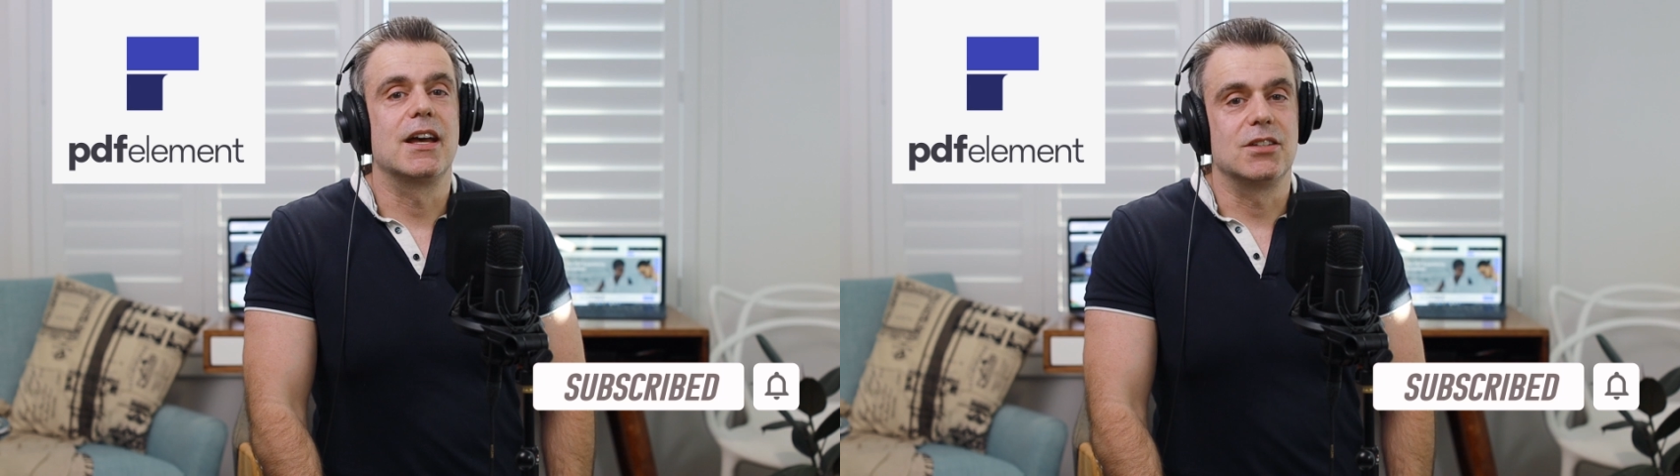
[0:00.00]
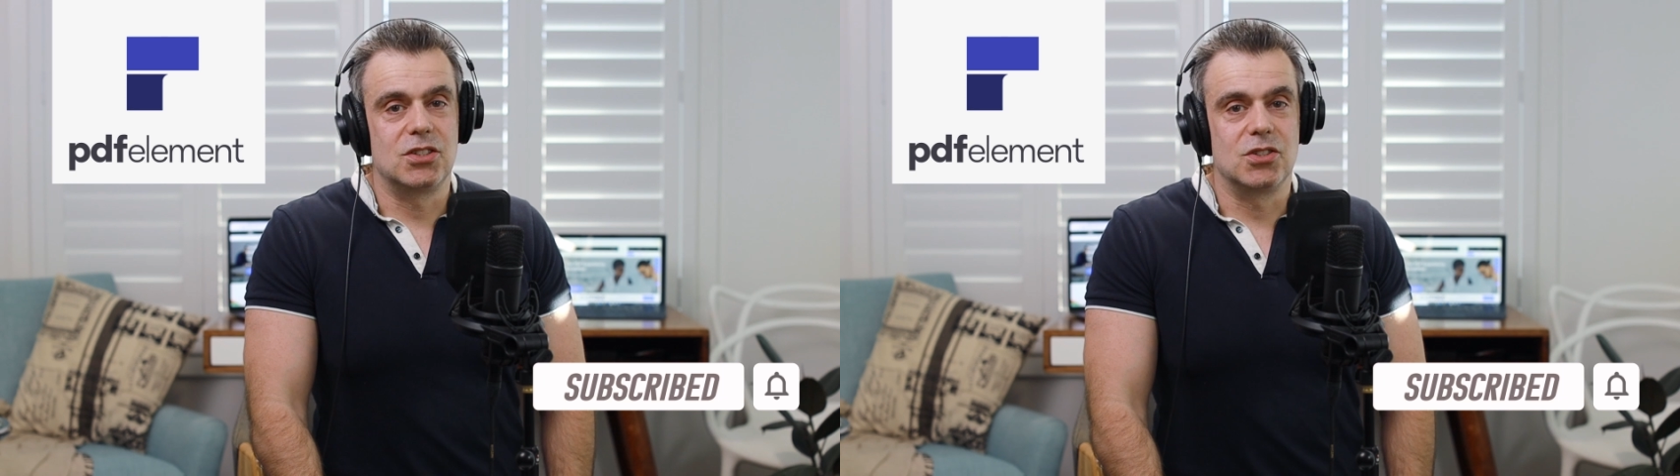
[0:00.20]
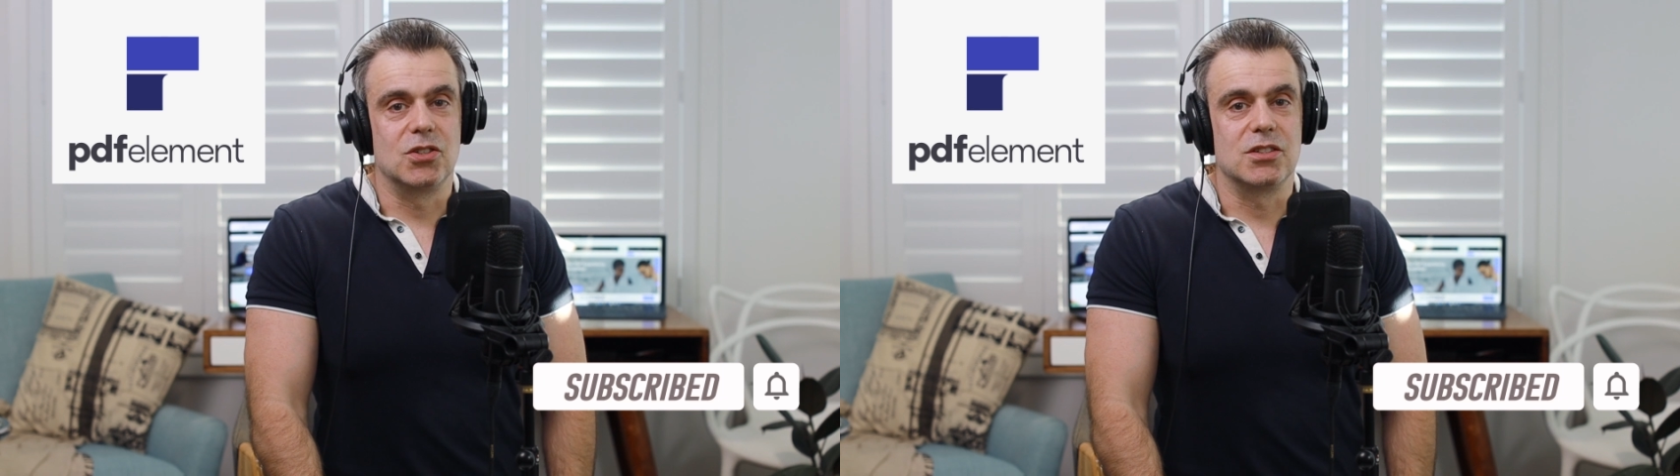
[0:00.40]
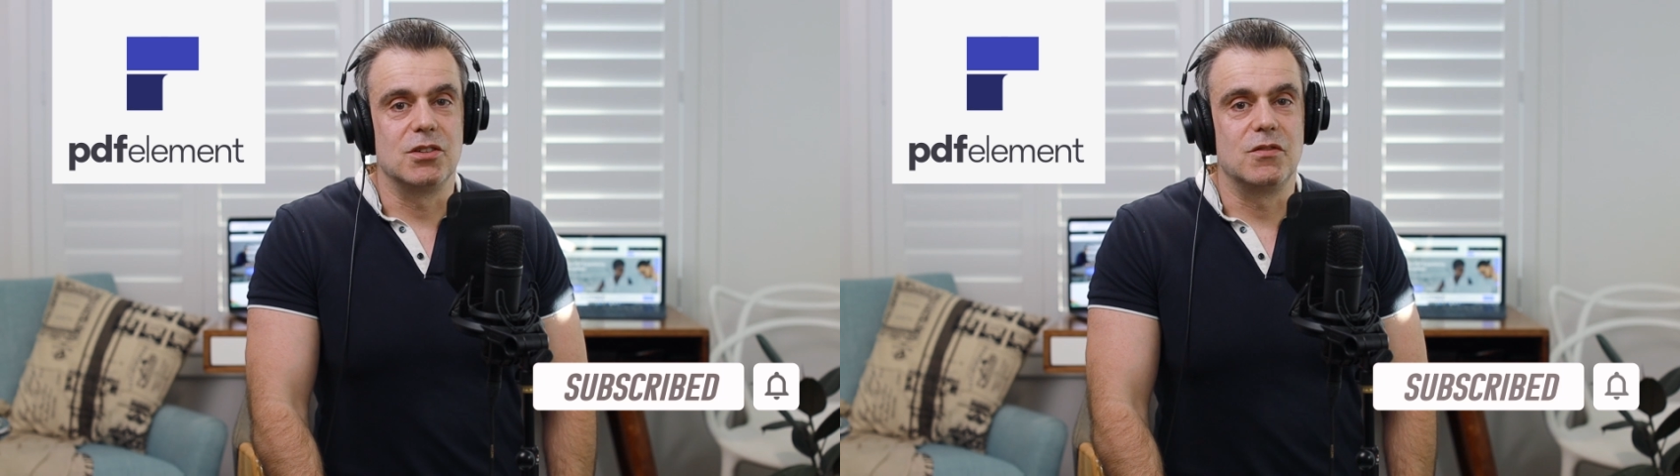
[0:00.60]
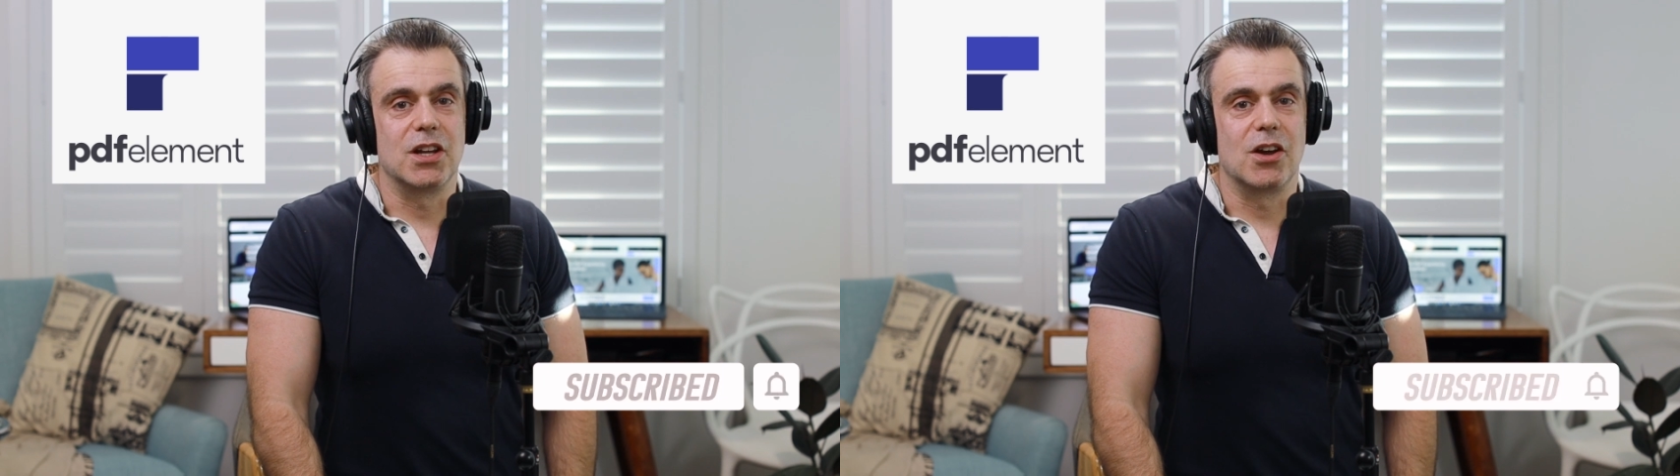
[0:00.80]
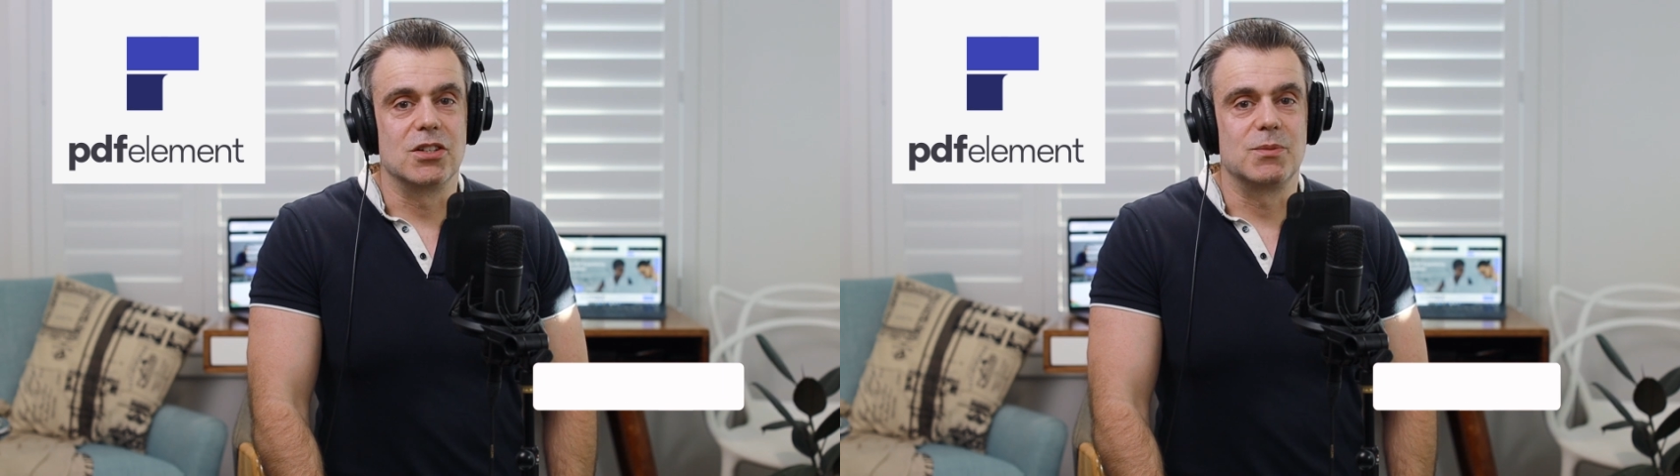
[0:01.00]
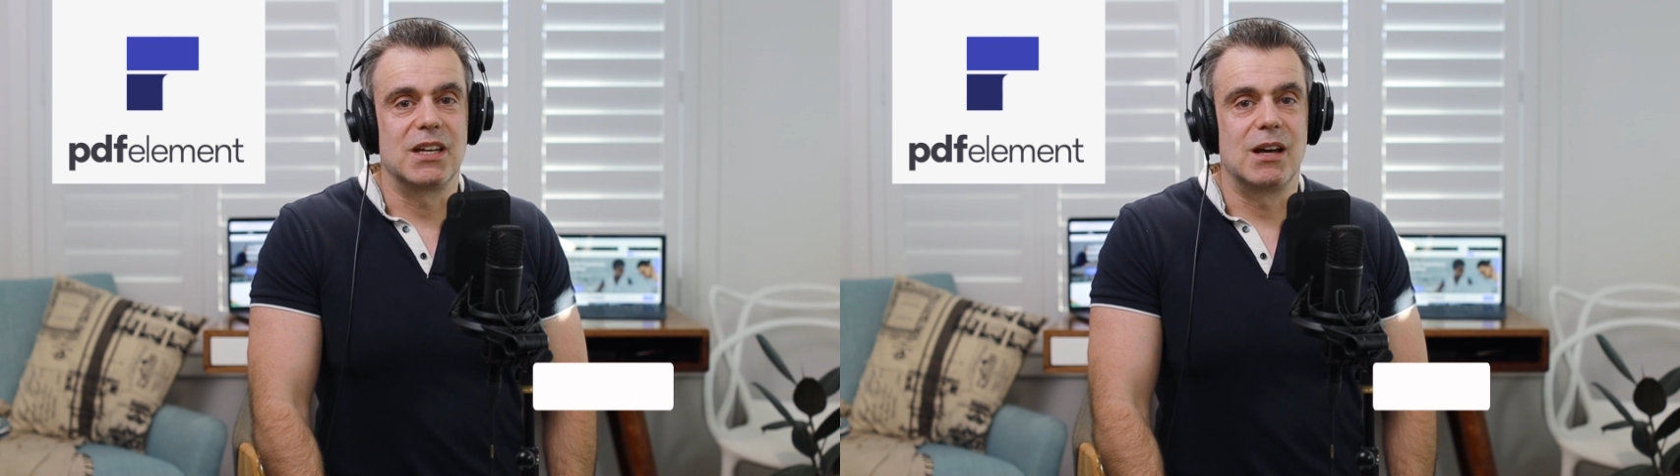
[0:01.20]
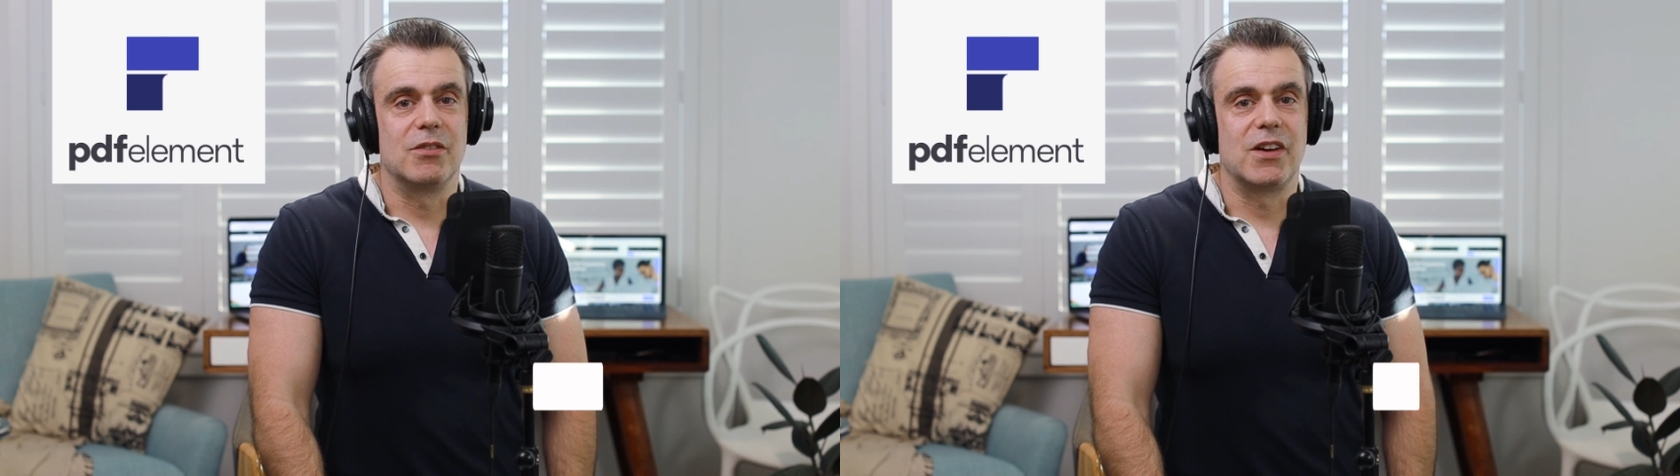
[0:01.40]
as soon as new videos become